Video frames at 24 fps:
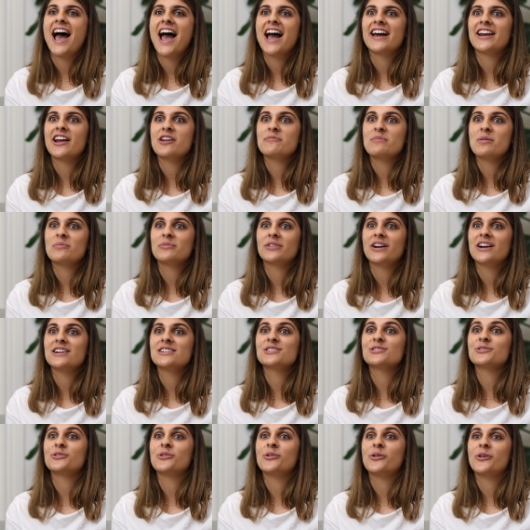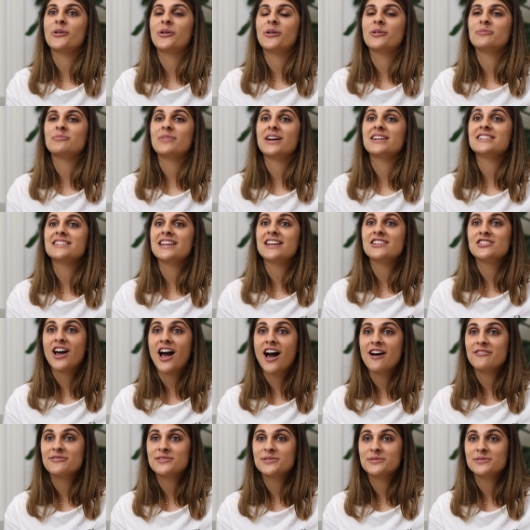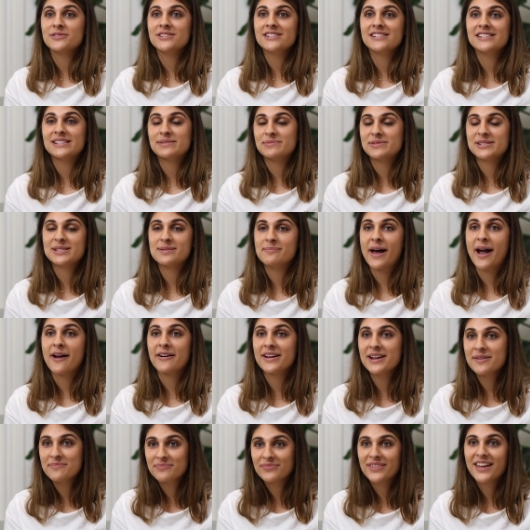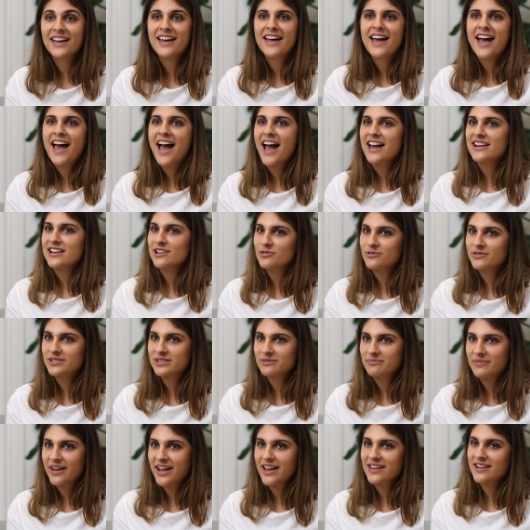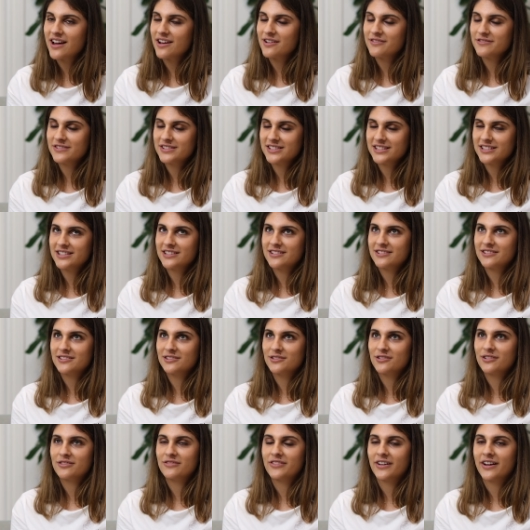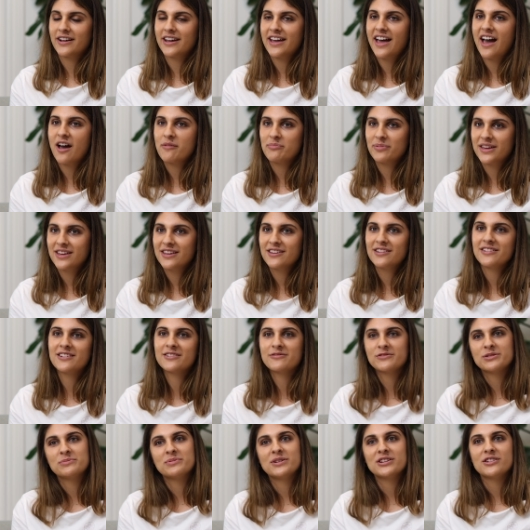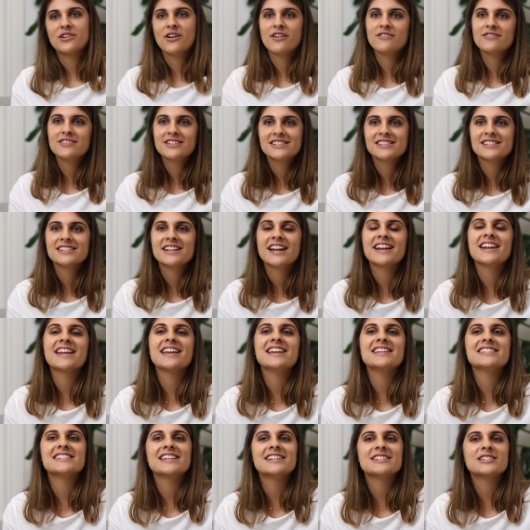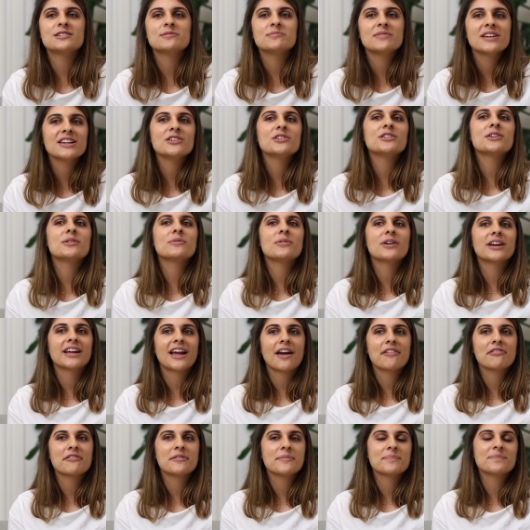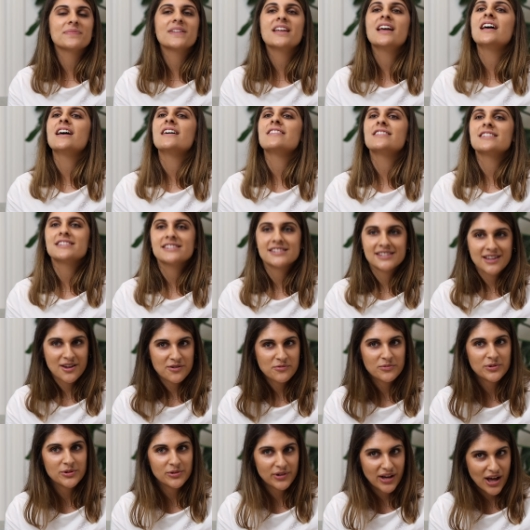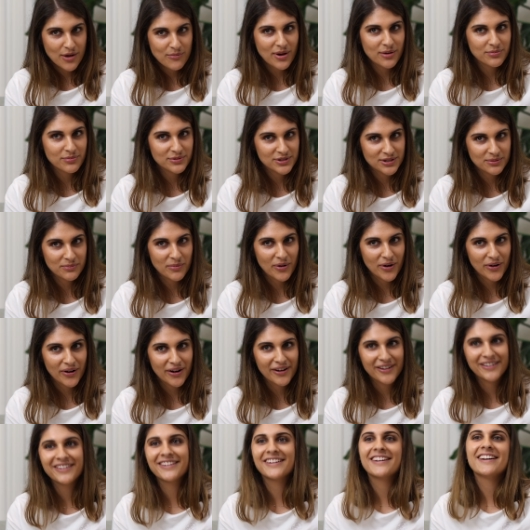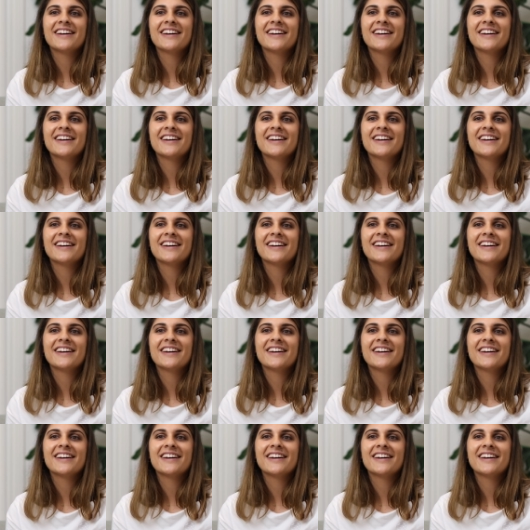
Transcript: And I remember I saw my teacher afterwards, Mr. Barry, and he looked at me, and I obviously didn't look very happy. I was a bit nervous, and he said to me, "You know what, Catherine, the sun will come up tomorrow."